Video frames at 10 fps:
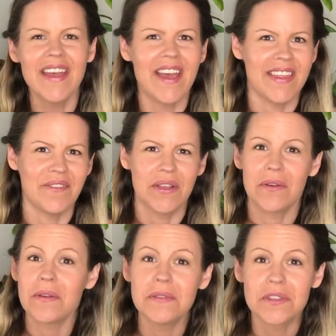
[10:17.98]
and then we
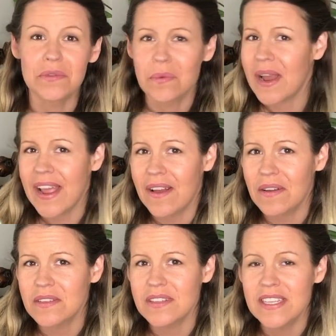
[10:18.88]
cruised
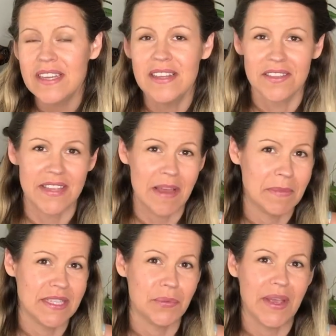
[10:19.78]
around. So that
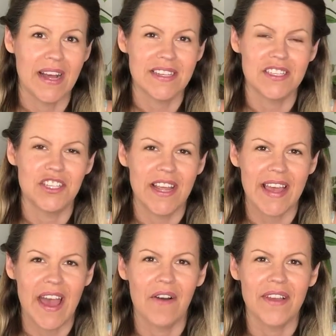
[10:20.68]
means we got to check
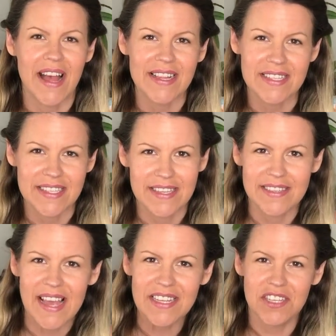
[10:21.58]
out Galaxy's
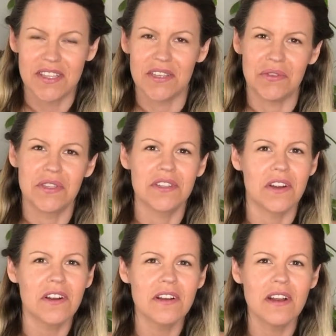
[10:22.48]
Edge, the new
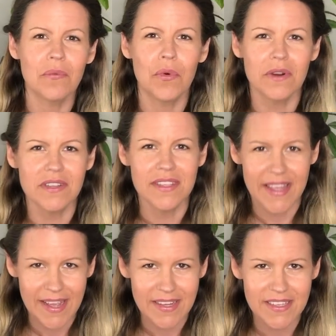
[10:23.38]
Star Wars
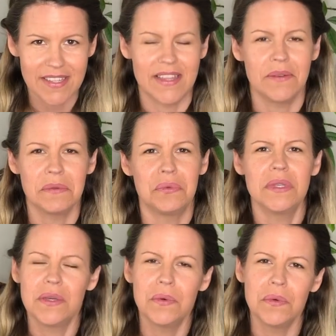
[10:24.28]
land, and that was
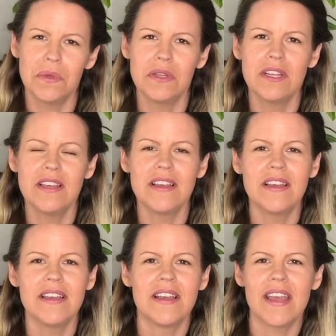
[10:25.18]
really cool.
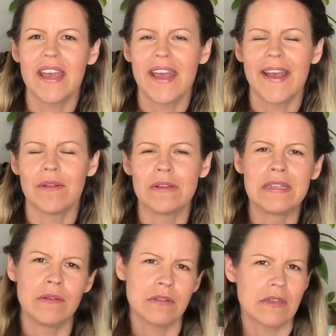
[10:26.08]
And
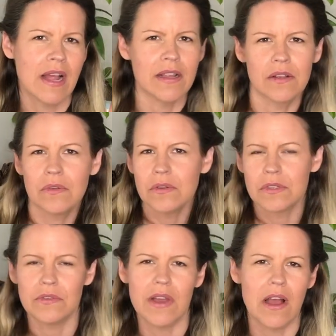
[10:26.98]
kind of
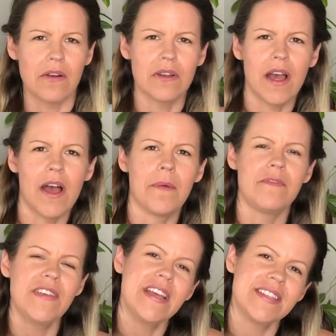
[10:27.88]
cruised around
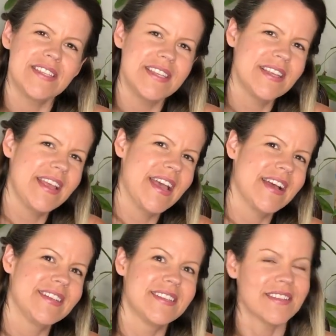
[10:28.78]

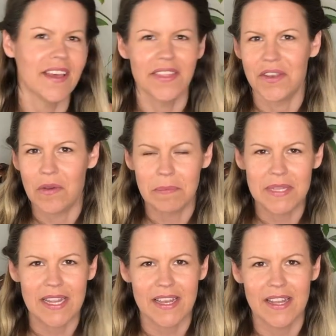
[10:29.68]
Fantasyland, saw the new
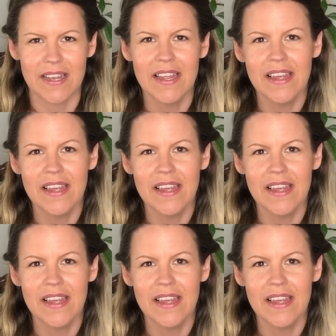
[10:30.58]
updated